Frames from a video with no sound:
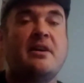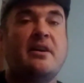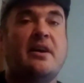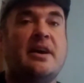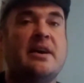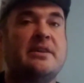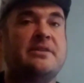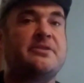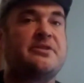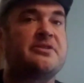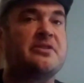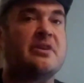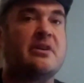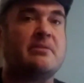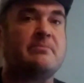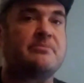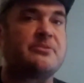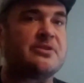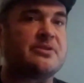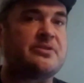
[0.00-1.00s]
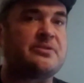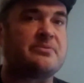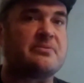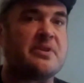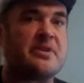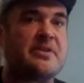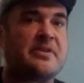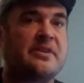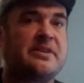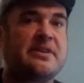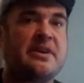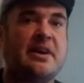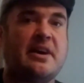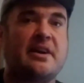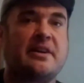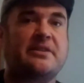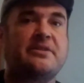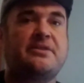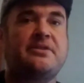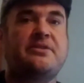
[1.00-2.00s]
and some just with a
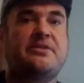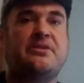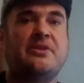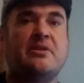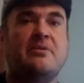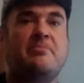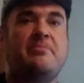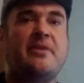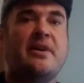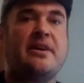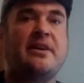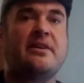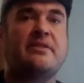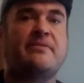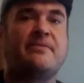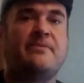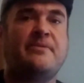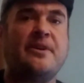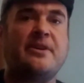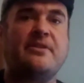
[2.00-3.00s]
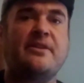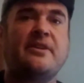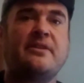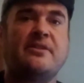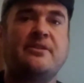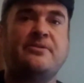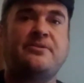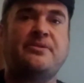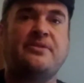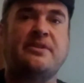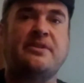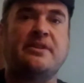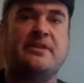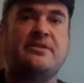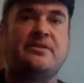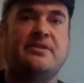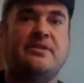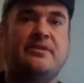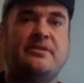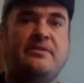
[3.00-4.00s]
text. So pay very close
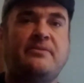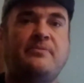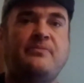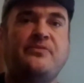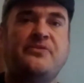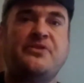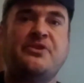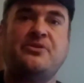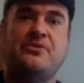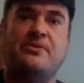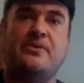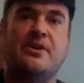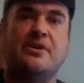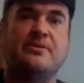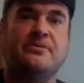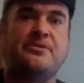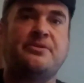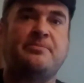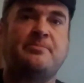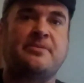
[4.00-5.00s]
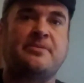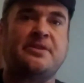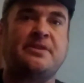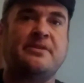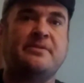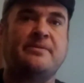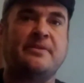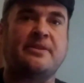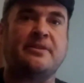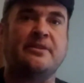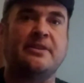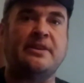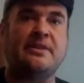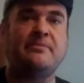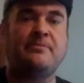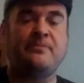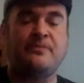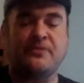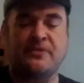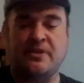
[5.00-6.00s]
attention to those specifically.
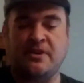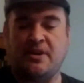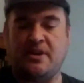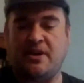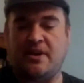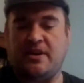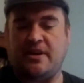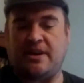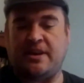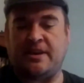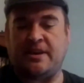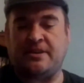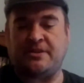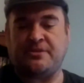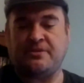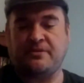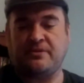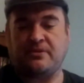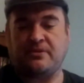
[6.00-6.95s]
And